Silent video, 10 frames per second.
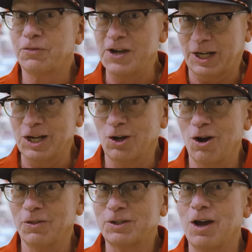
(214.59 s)
thinking
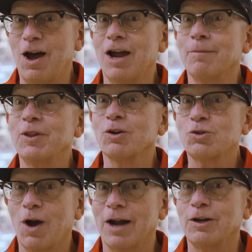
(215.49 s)
all the time, and they're
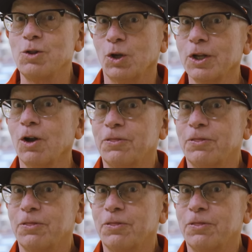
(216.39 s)
trying to do the little